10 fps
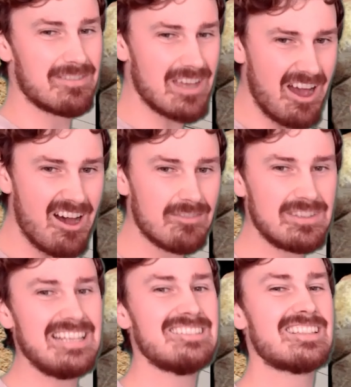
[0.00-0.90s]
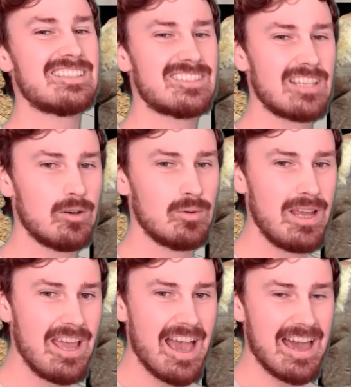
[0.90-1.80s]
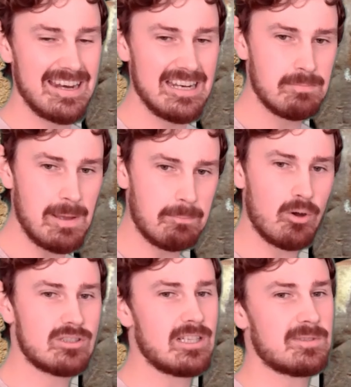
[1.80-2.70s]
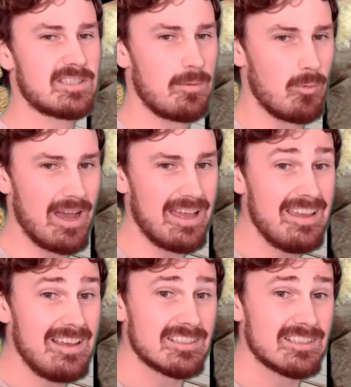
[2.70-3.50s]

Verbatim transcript: They've carved into the stone and then it's been put up somewhere.